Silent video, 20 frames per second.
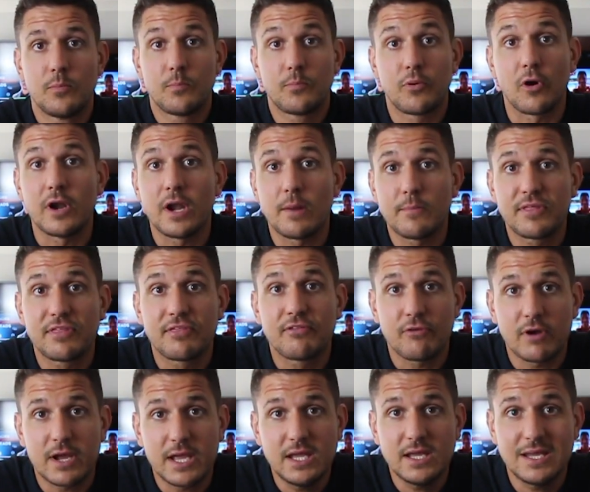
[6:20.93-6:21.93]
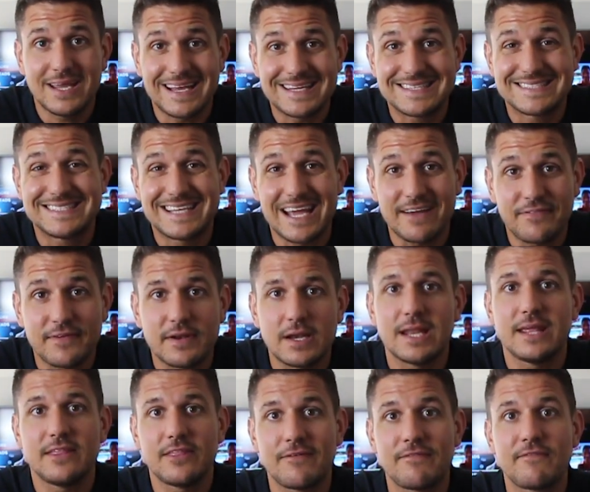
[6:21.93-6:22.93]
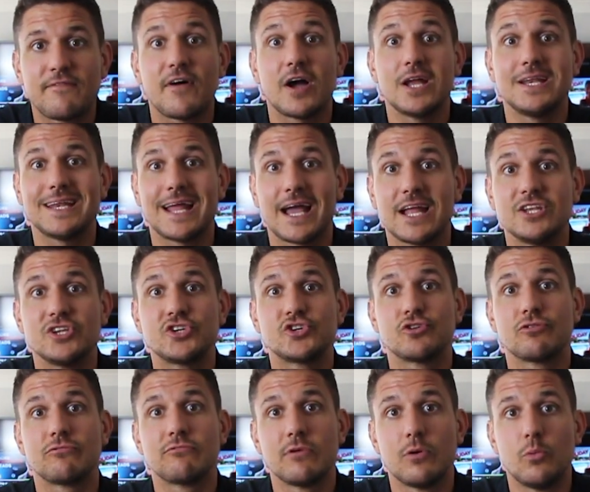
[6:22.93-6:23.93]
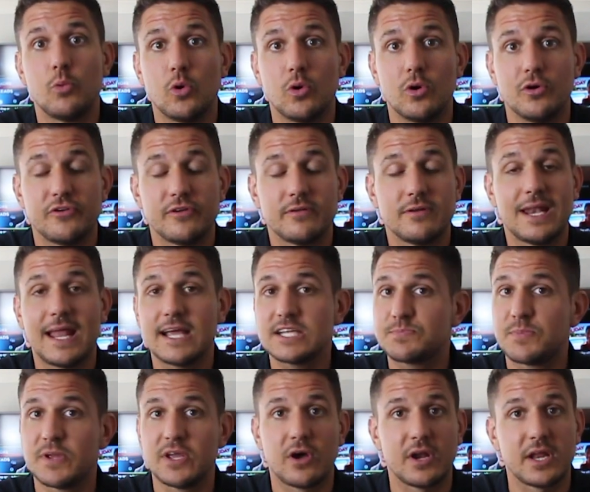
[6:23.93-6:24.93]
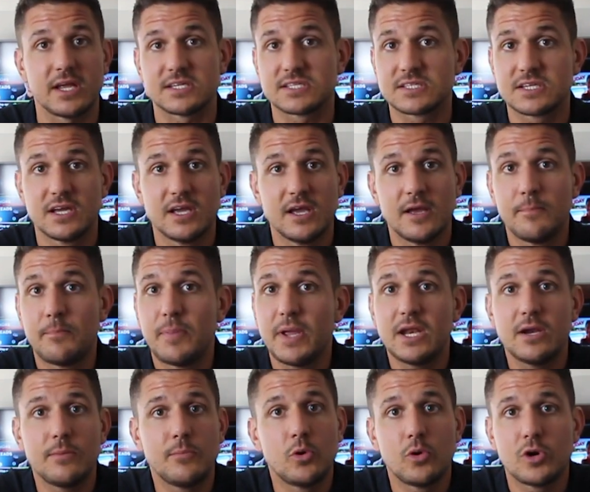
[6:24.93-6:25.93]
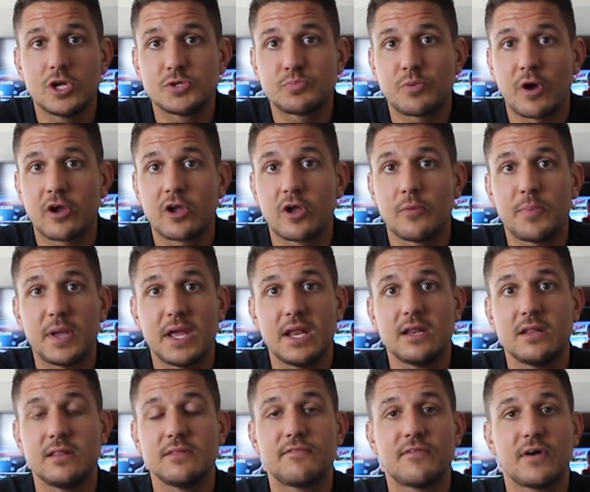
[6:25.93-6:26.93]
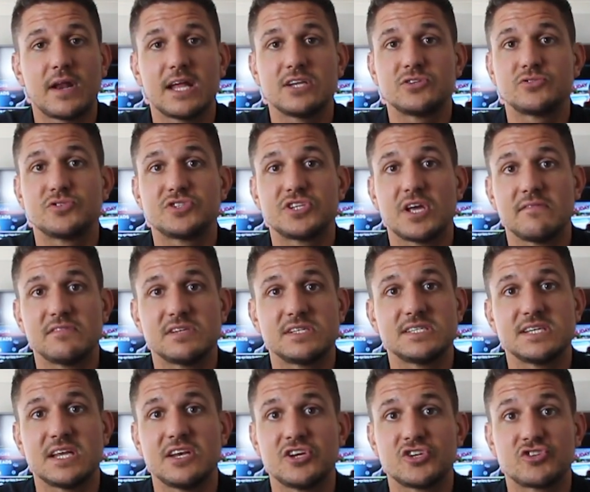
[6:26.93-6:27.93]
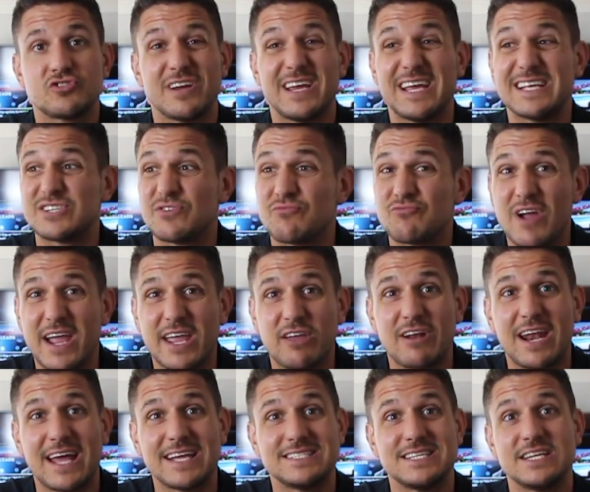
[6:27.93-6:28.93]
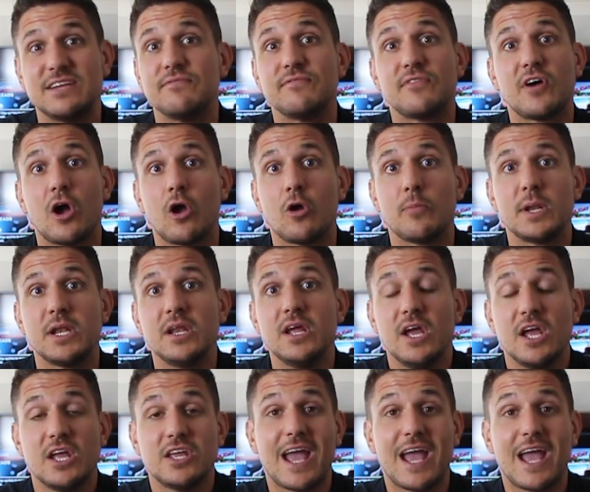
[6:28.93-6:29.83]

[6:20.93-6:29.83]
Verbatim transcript: Pro number three is definitely the financial reward. Let's be honest, being a mortgage broker, being in the financial services industry, it's a regulated environment.